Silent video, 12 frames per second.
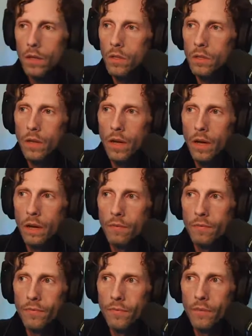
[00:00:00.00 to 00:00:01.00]
you
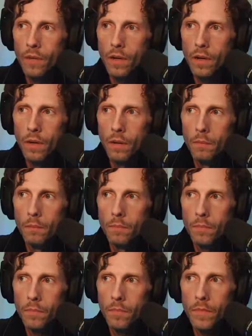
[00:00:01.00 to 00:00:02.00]
have
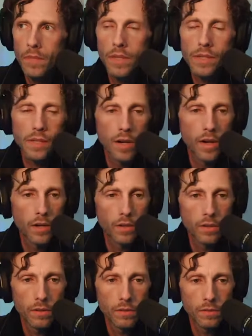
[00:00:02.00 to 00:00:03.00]
Dee
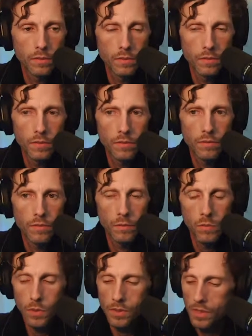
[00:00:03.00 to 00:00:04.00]
Snider from
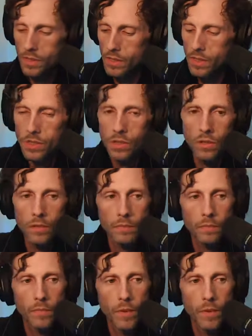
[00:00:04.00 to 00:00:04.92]
Twisted Sister